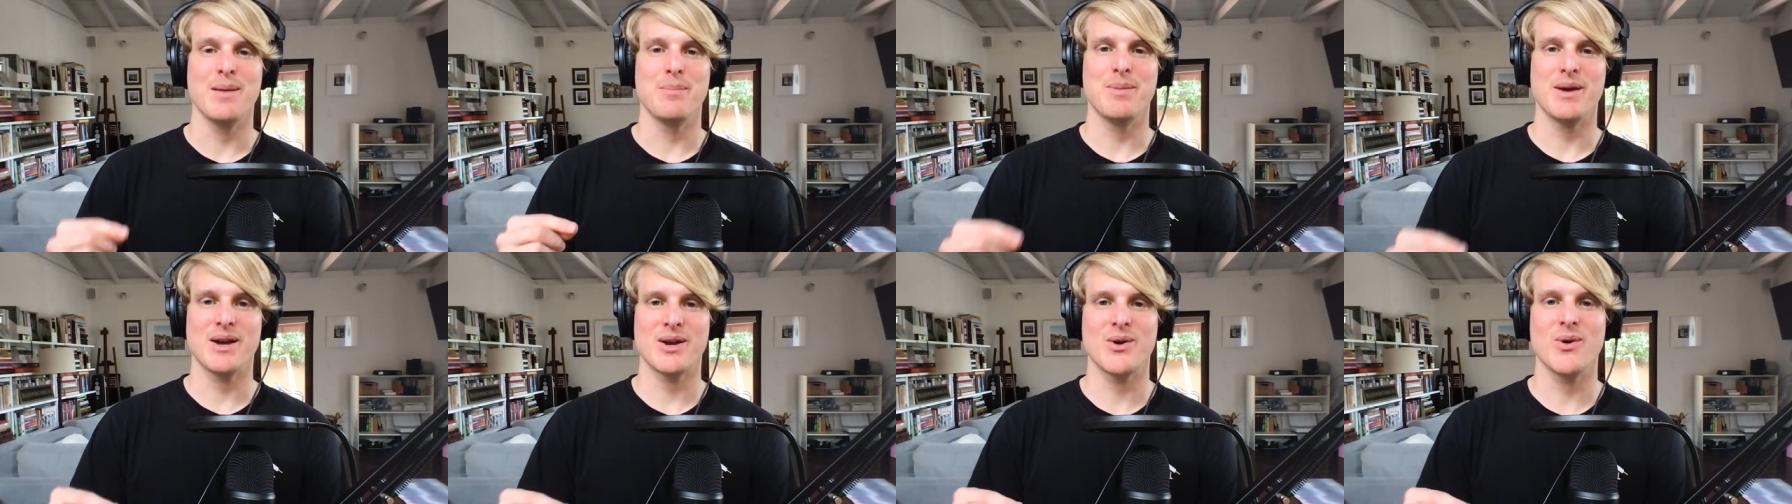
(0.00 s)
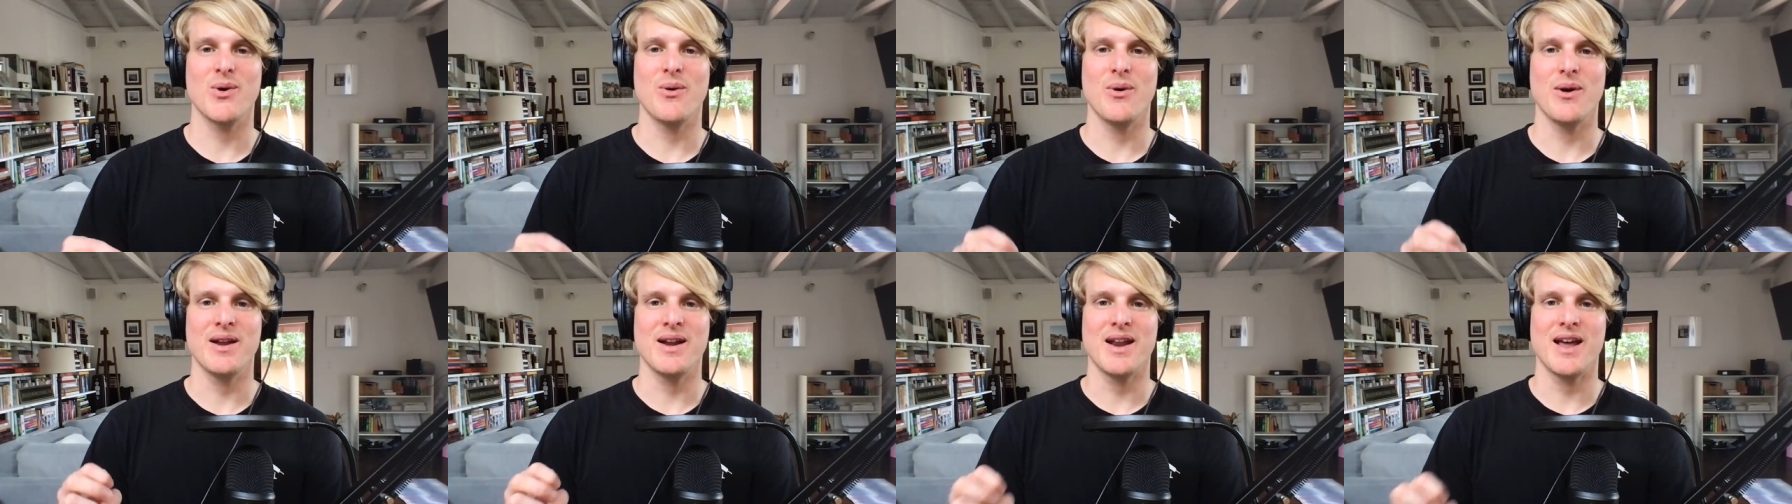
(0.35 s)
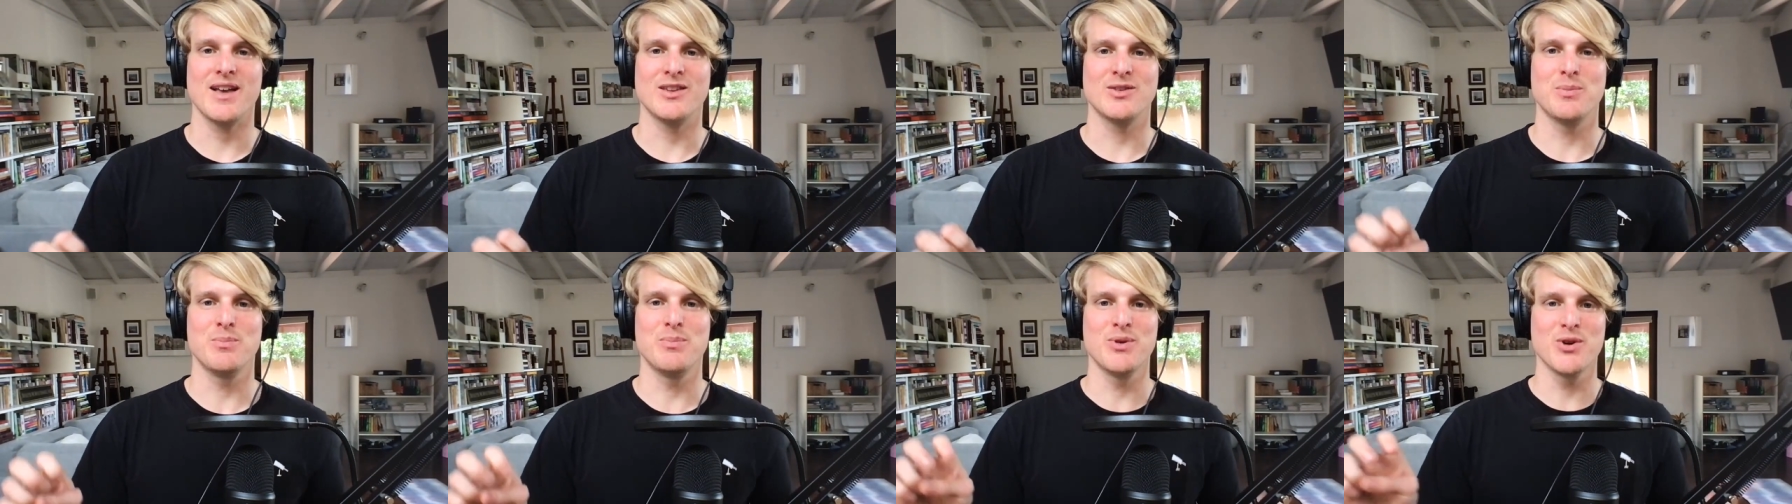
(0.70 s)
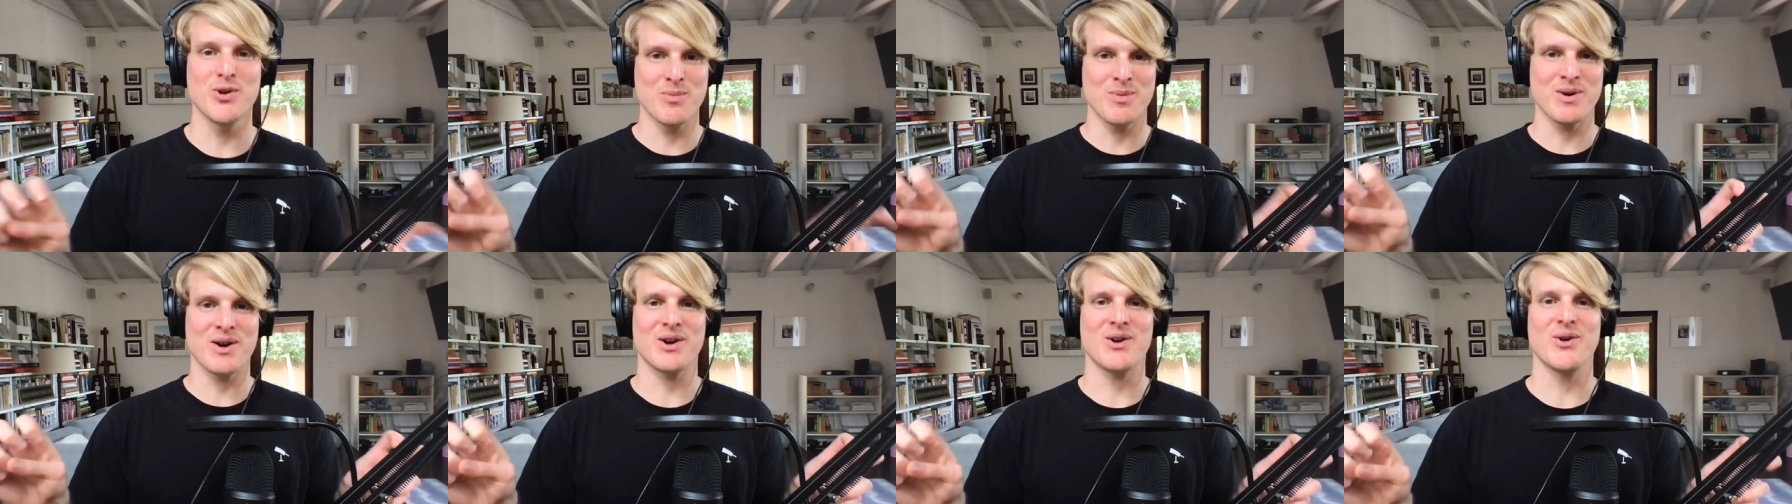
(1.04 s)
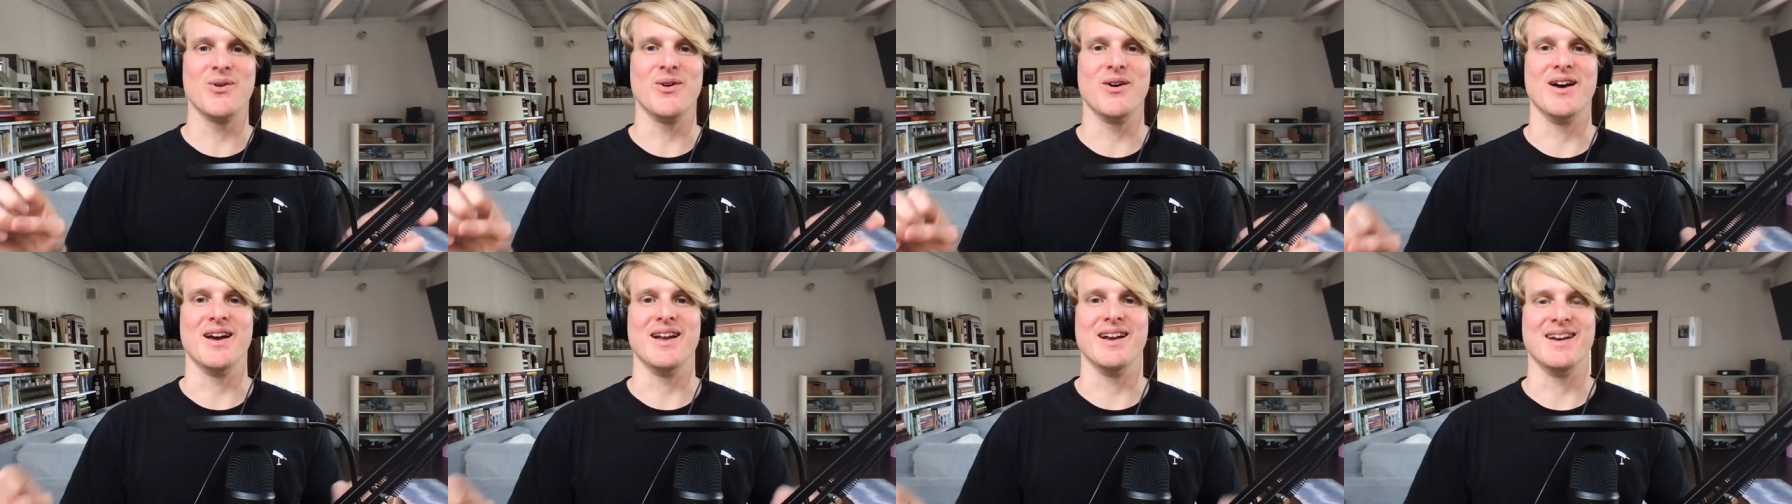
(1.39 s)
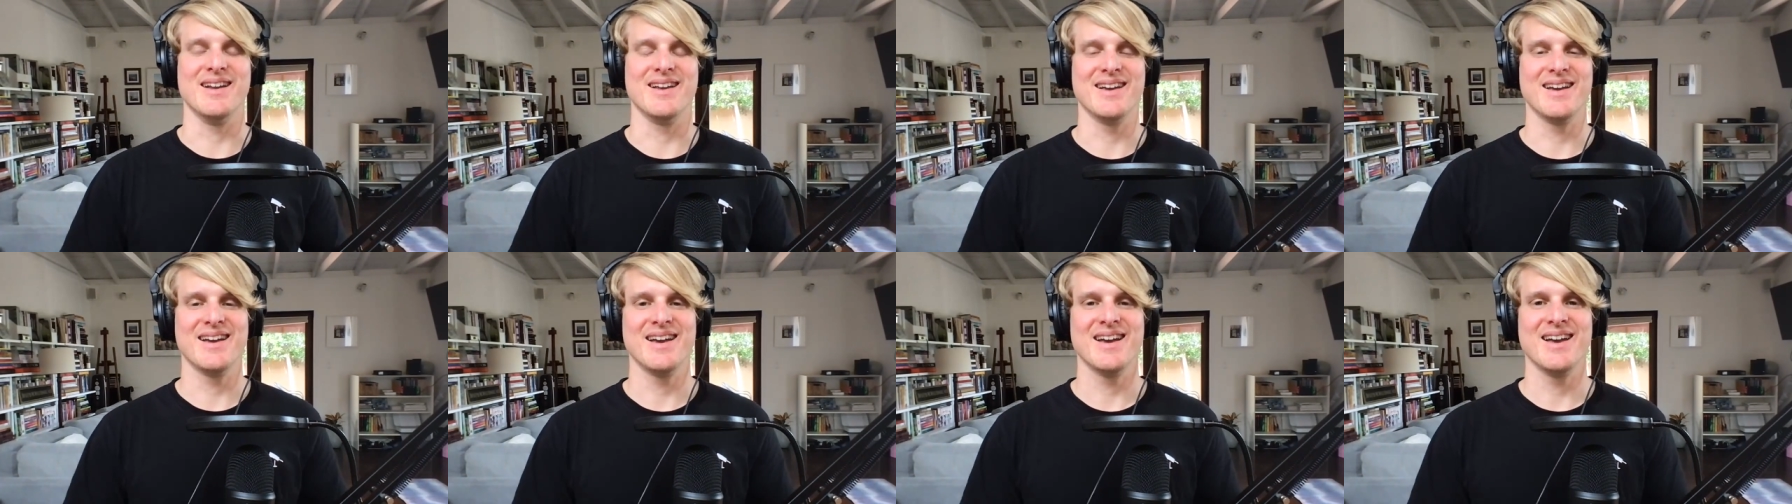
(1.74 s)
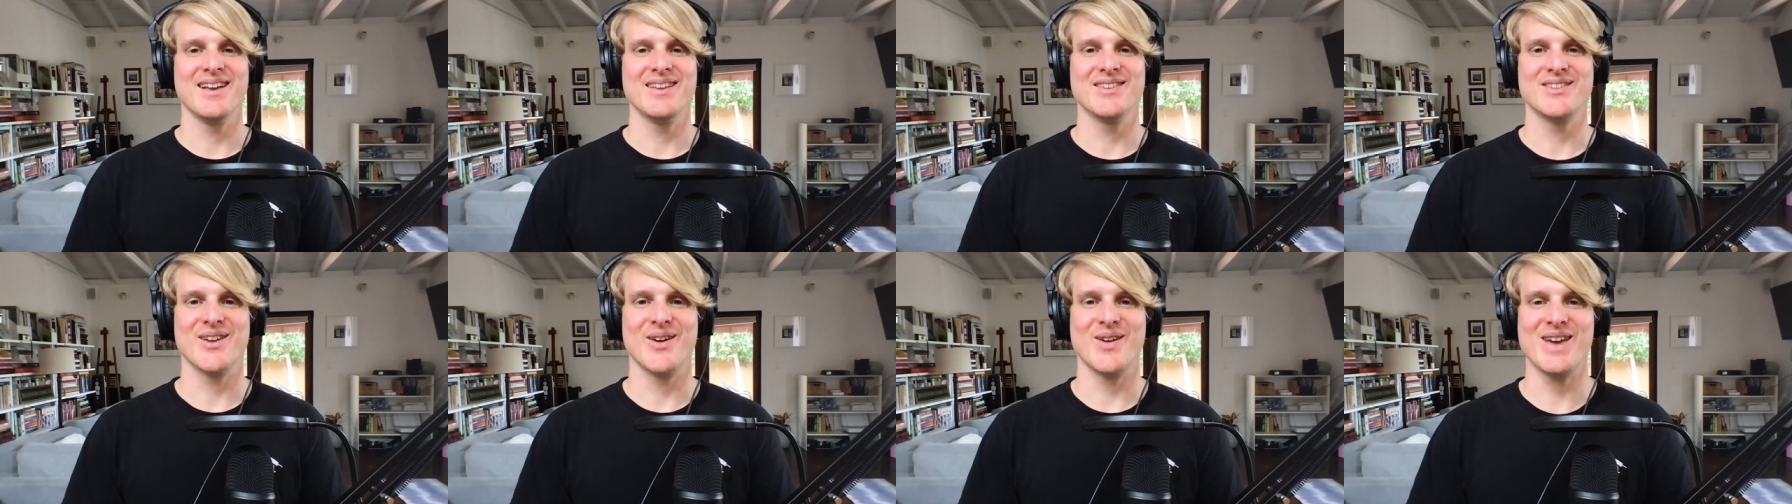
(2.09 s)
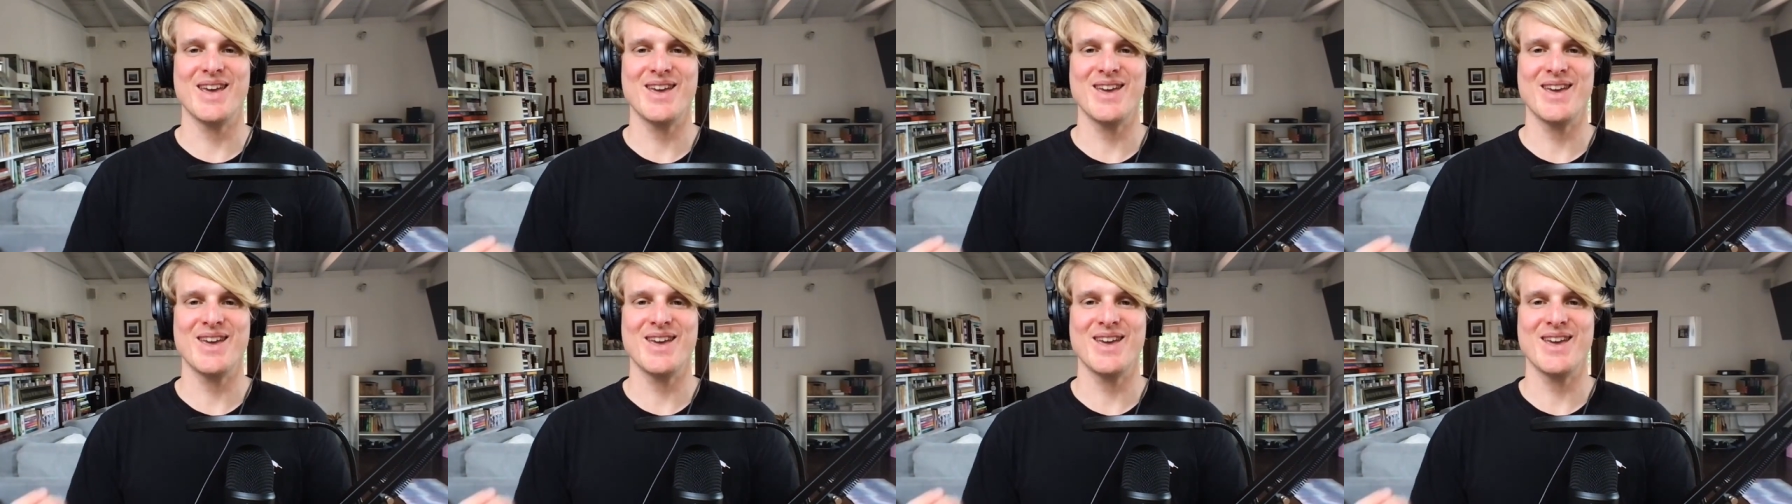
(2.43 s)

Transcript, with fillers: Bitcoin as boomer coin. So